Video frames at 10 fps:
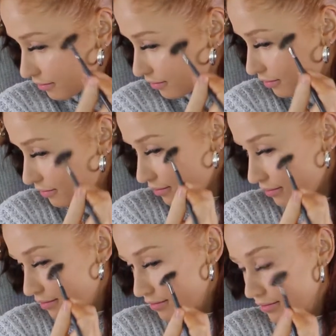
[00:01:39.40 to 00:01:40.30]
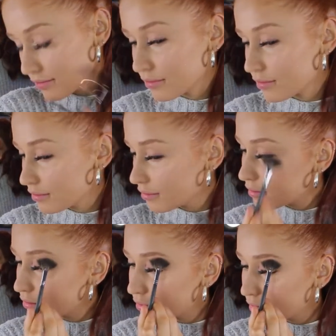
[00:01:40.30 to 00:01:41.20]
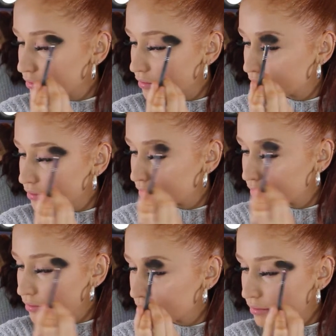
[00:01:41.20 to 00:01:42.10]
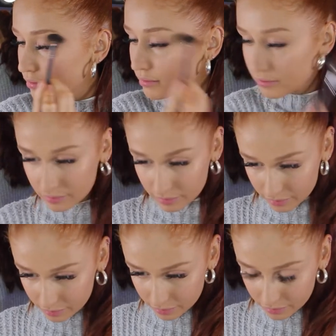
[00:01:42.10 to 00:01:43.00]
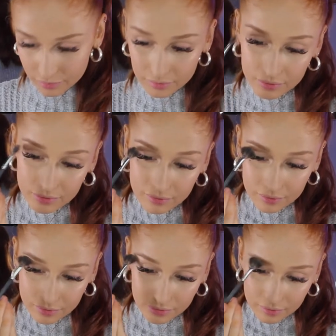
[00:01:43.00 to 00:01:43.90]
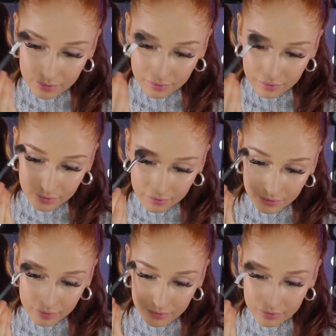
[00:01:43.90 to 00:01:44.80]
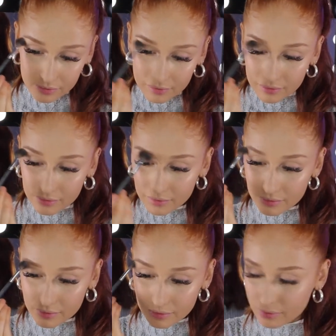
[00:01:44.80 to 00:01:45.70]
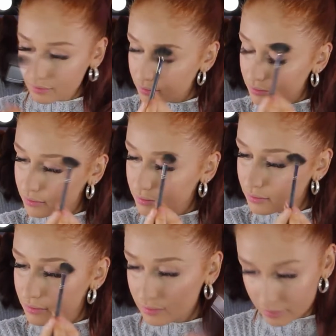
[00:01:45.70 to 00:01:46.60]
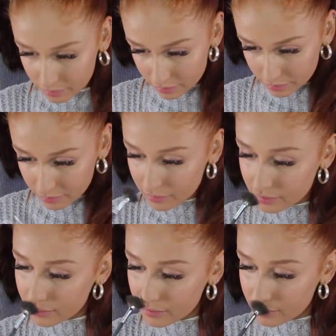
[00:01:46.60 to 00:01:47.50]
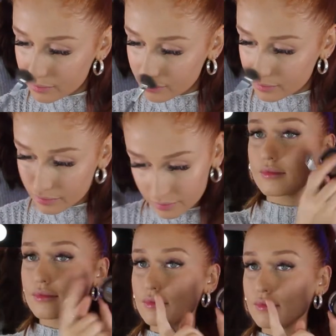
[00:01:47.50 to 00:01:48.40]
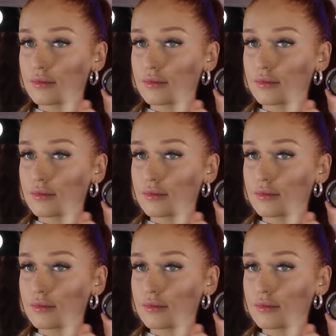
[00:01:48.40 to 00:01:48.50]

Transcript: just popping that on the tips of my cheekbones, my brow bone, down the bridge of my nose, and on my Cupid's bow. I'm just adding a subtle highlight for the moment, and we'll ramp it up for the nighttime look.